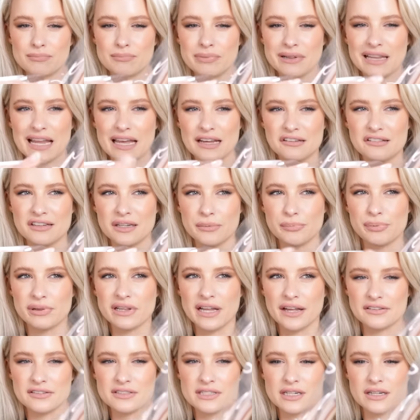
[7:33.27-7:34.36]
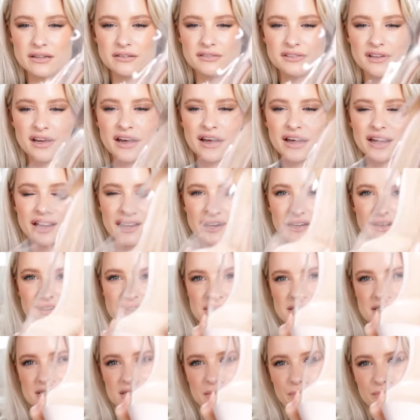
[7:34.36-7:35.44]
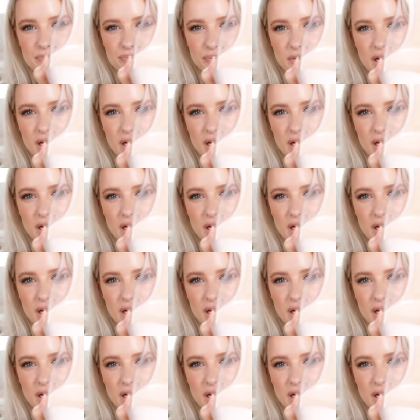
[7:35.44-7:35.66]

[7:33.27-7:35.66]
plexi plastic sides,